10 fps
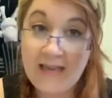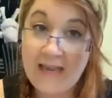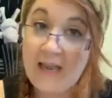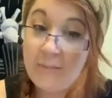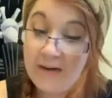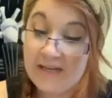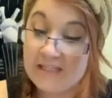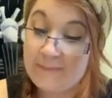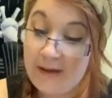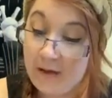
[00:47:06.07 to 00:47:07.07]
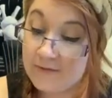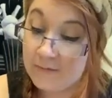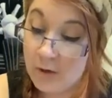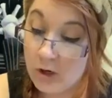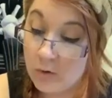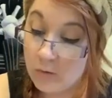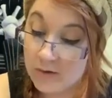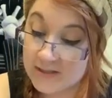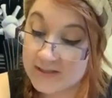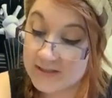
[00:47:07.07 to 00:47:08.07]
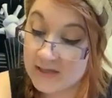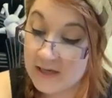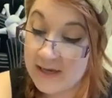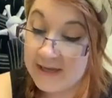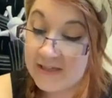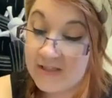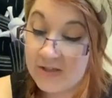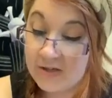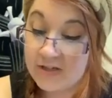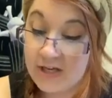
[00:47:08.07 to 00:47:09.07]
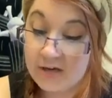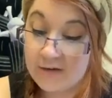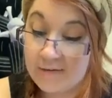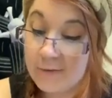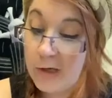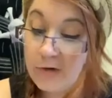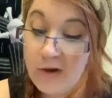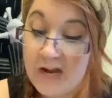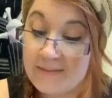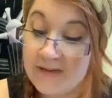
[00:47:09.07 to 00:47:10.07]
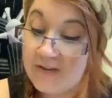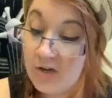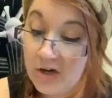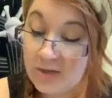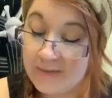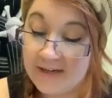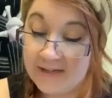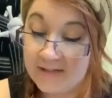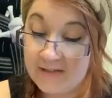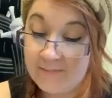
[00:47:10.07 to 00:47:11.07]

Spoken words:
He had been expelled from Hogwarts in his 3rd year for a crime he had not committed.